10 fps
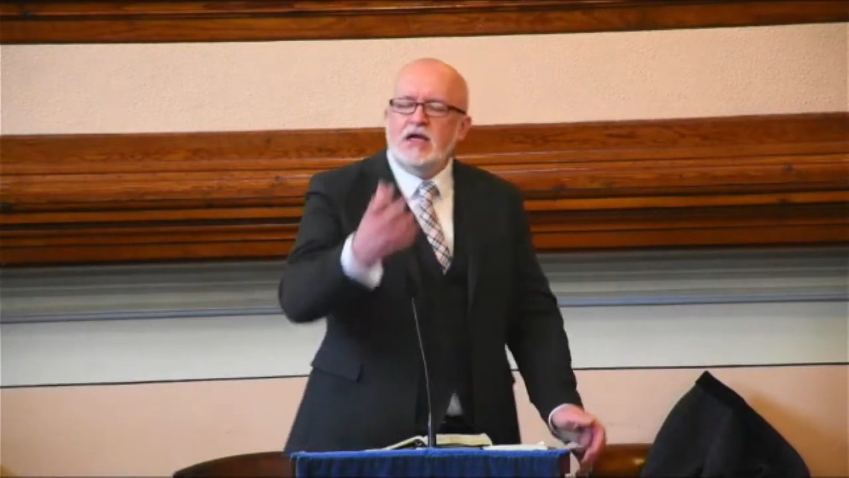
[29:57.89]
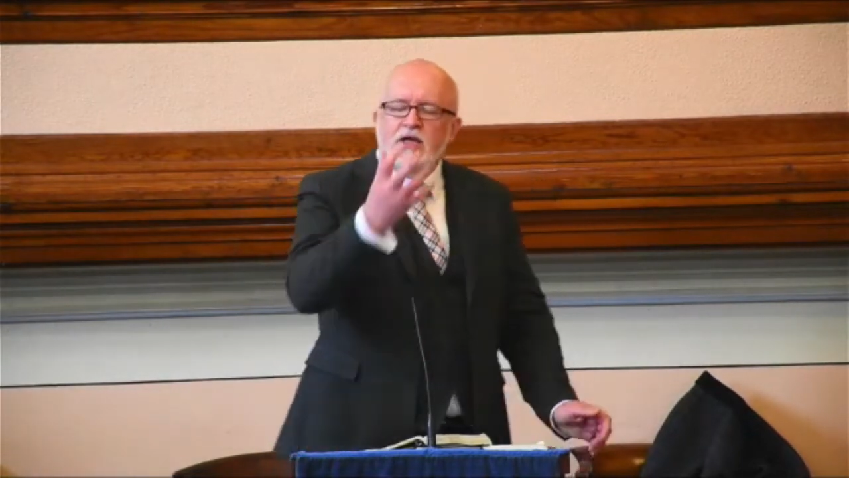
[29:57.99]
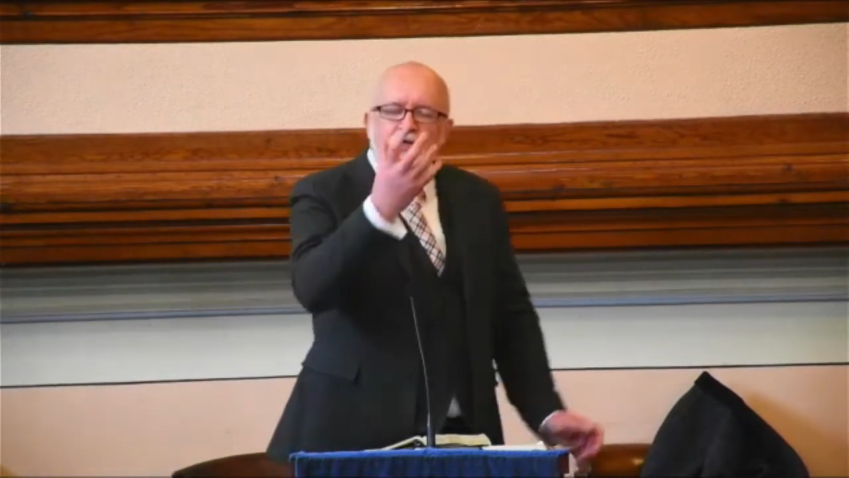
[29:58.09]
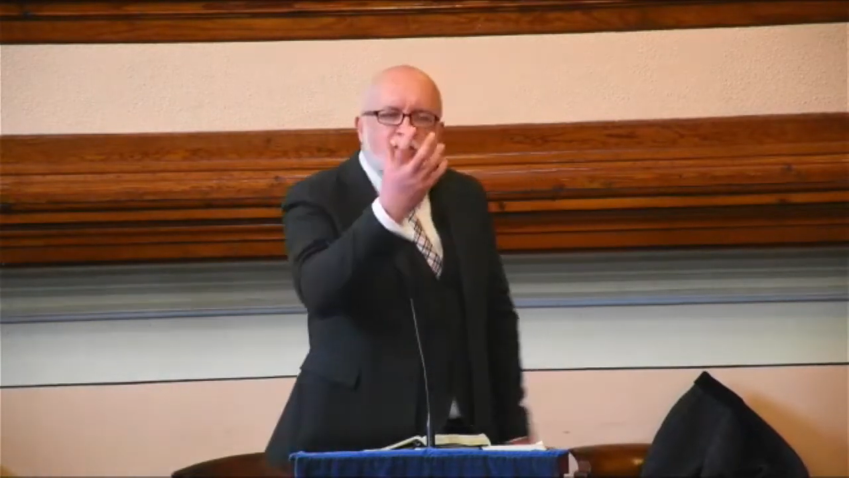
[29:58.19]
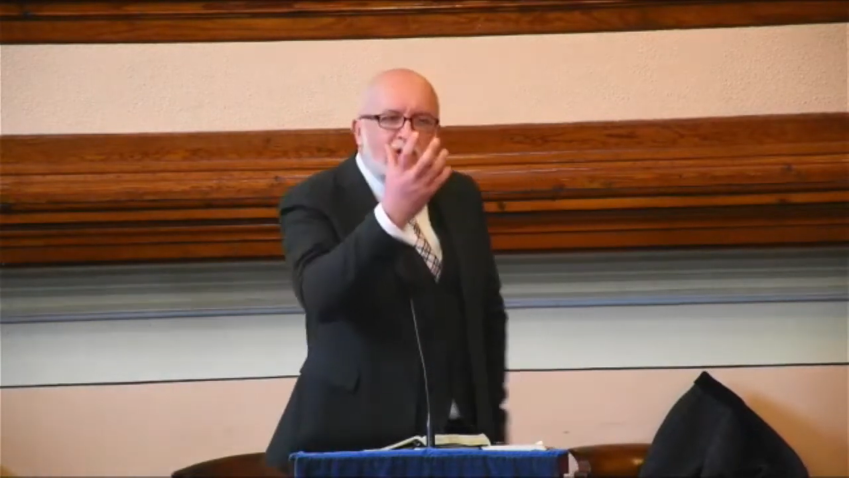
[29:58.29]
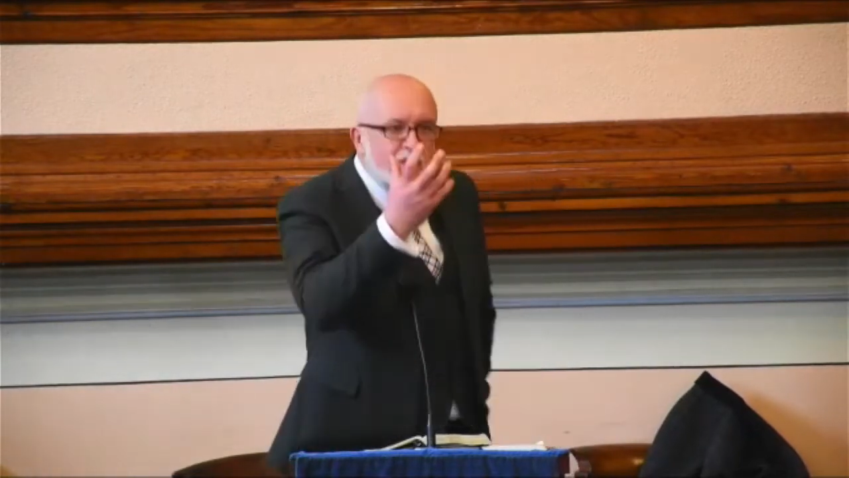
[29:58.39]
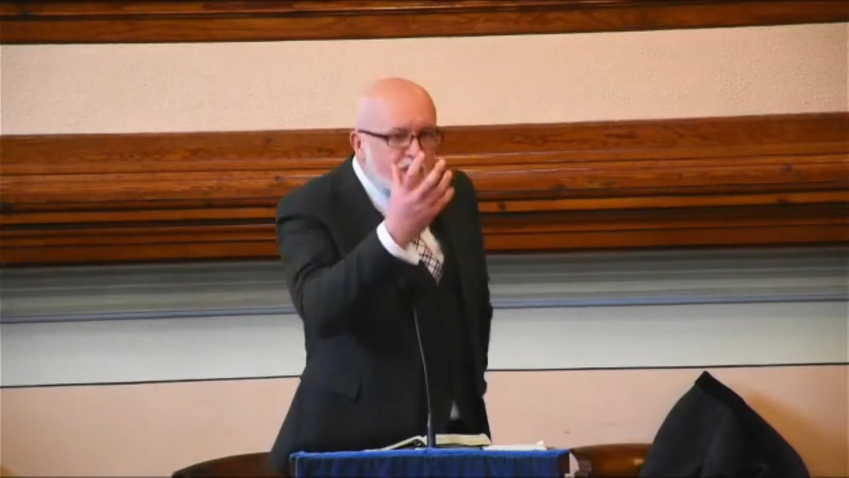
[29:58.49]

So let me